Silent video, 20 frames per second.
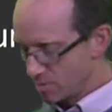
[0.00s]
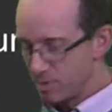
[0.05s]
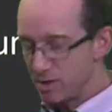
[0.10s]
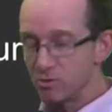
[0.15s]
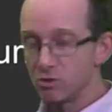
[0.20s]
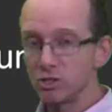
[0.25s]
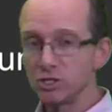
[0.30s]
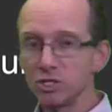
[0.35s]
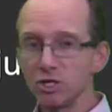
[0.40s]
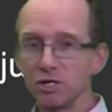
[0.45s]
be
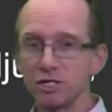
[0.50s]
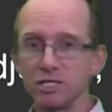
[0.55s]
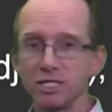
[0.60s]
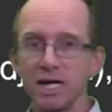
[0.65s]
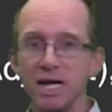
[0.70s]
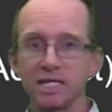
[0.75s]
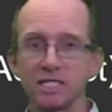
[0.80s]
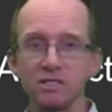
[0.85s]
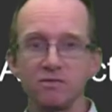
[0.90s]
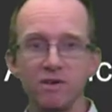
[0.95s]
research
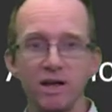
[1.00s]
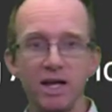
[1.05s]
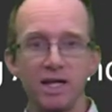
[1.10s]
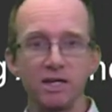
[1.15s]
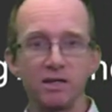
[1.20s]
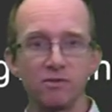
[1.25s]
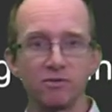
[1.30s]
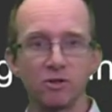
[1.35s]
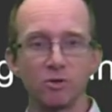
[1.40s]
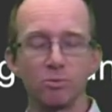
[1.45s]
active
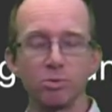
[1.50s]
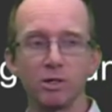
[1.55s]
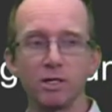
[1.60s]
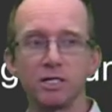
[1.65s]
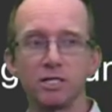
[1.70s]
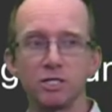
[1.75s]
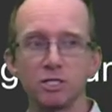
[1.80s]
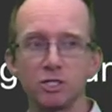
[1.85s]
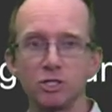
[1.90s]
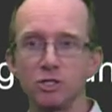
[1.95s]
and have
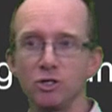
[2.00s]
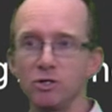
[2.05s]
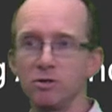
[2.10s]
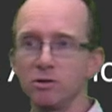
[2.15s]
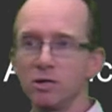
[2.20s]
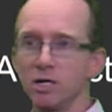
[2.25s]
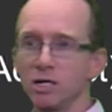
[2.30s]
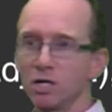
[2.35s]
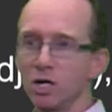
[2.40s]
completed a student.